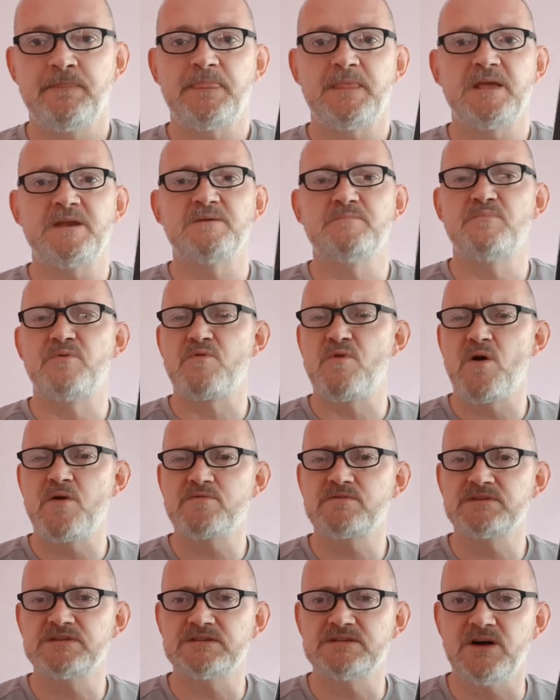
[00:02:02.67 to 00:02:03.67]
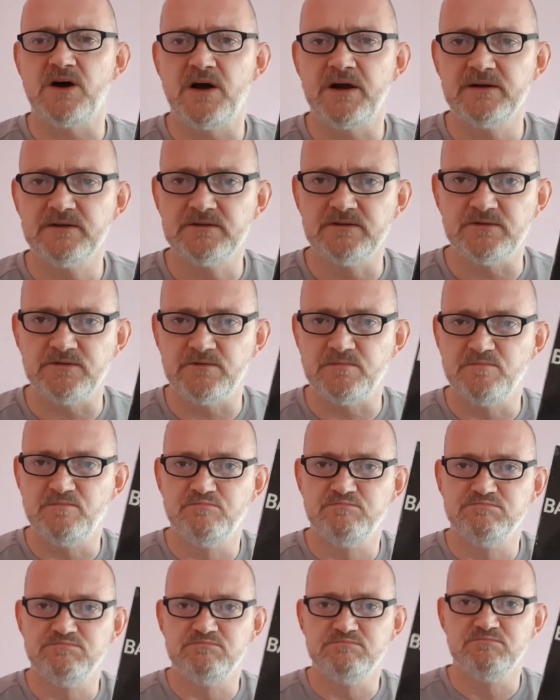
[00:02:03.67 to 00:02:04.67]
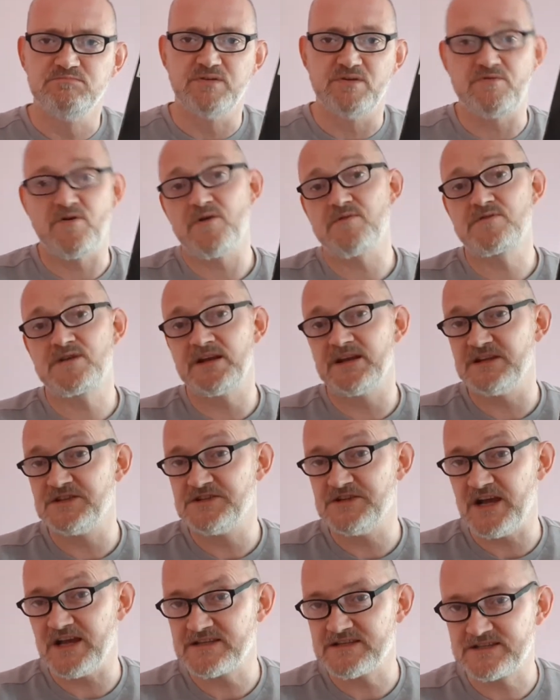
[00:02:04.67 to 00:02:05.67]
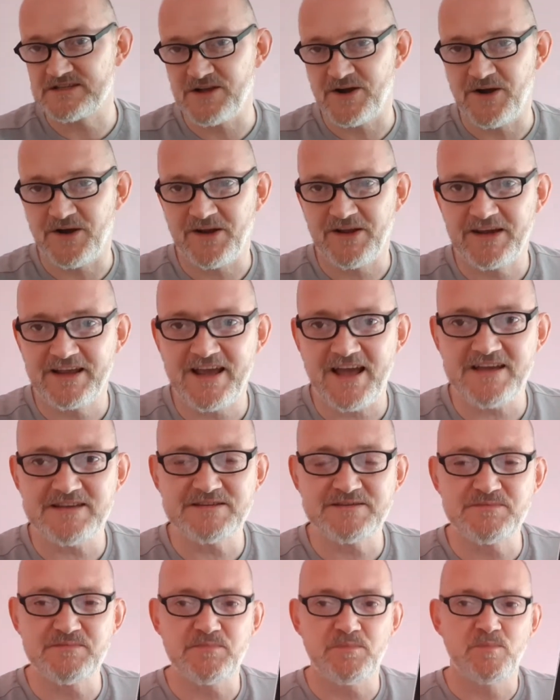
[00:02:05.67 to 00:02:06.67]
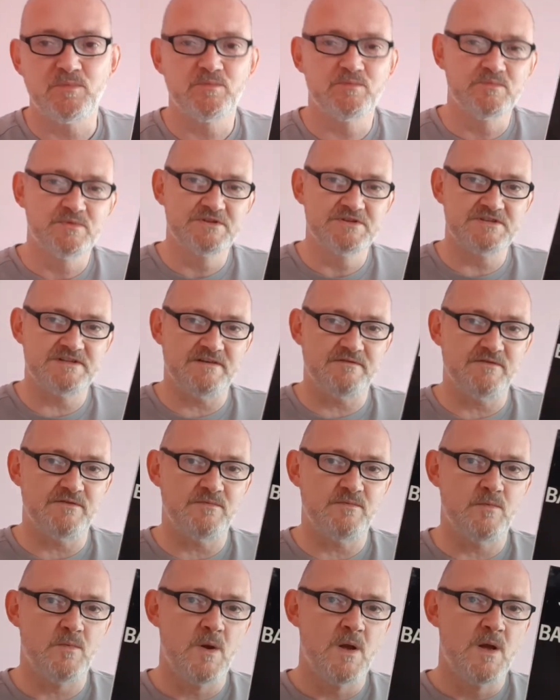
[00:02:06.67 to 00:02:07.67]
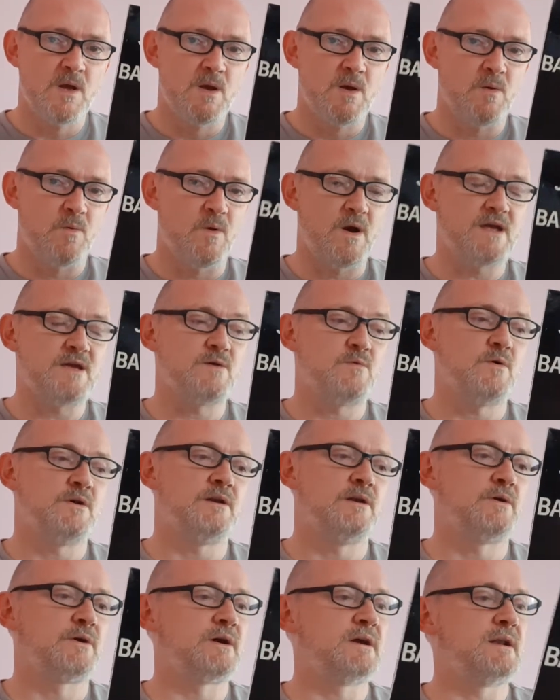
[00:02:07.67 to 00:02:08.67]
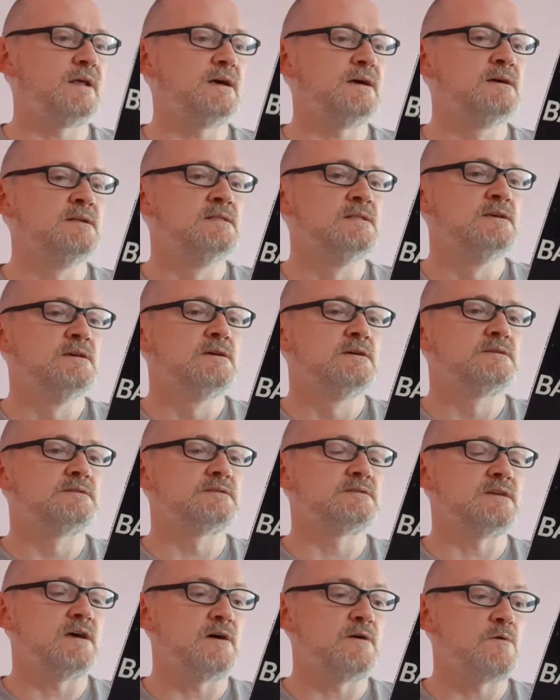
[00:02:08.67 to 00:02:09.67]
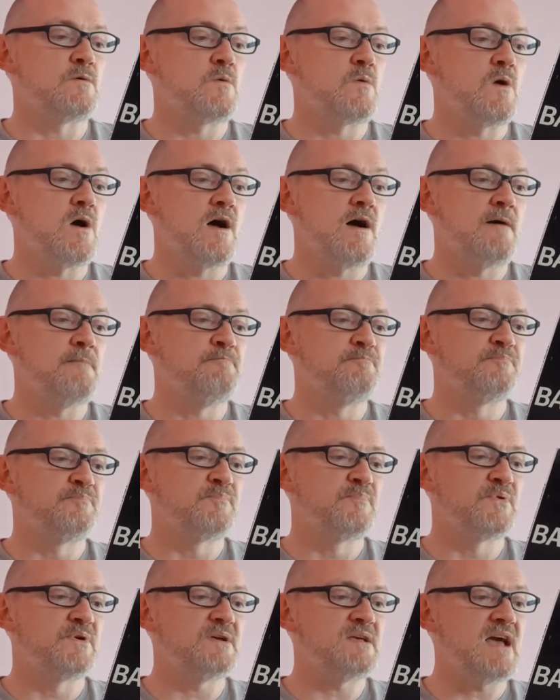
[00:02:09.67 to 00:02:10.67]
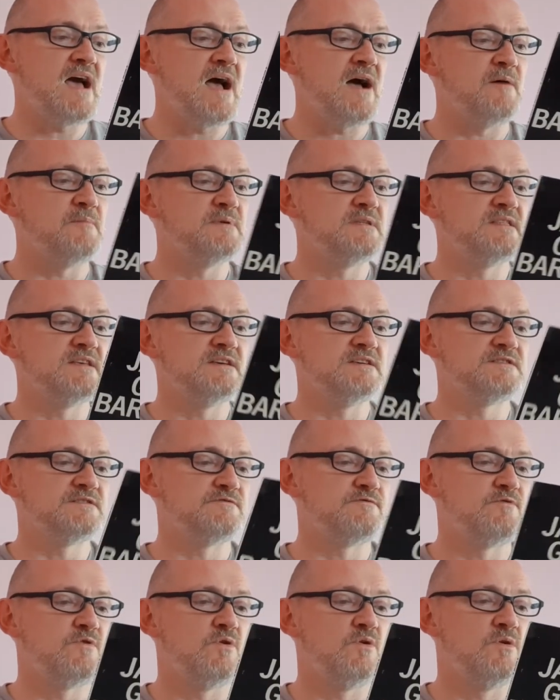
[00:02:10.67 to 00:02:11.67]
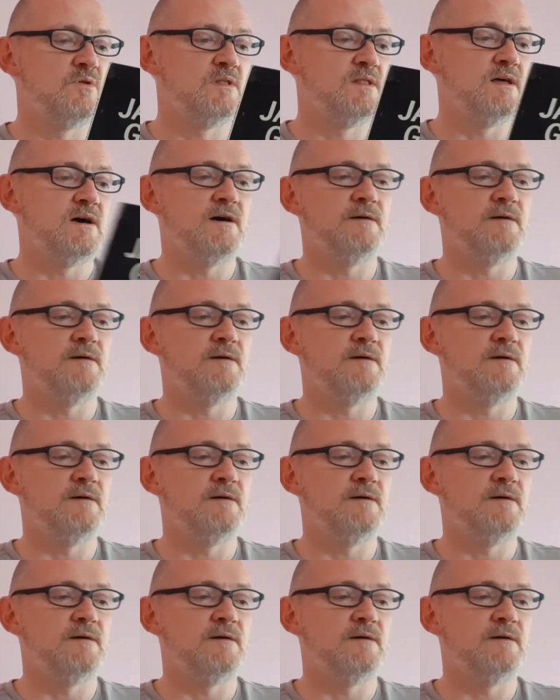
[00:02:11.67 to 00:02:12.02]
in a Baroque style, or Baroque in a jazz style, I guess, whichever way you want to look at it. So, but yeah, I mean, these are all